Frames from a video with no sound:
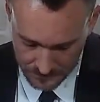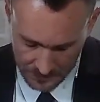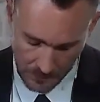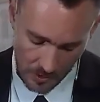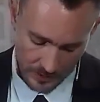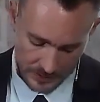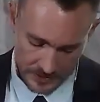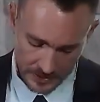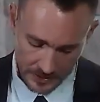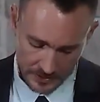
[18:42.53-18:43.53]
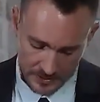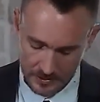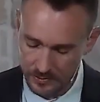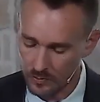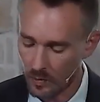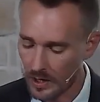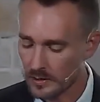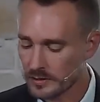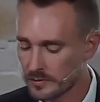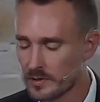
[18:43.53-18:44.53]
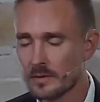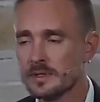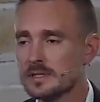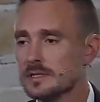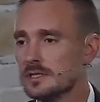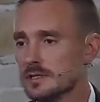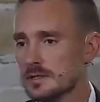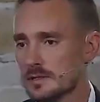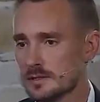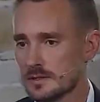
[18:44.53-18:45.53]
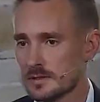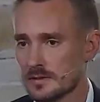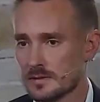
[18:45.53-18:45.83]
And Mark is saying to you, why are you coming to Jesus?